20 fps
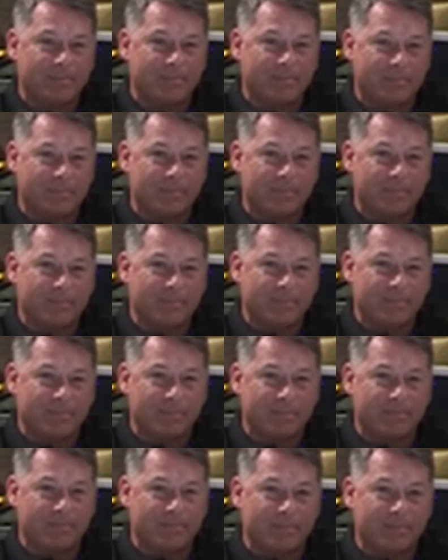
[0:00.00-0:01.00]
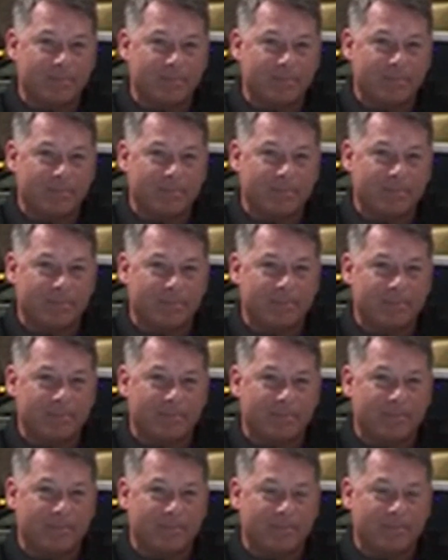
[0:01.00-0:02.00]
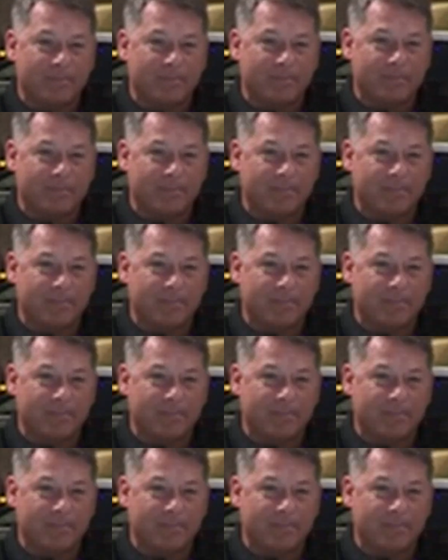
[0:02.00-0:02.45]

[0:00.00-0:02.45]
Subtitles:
(not speaking)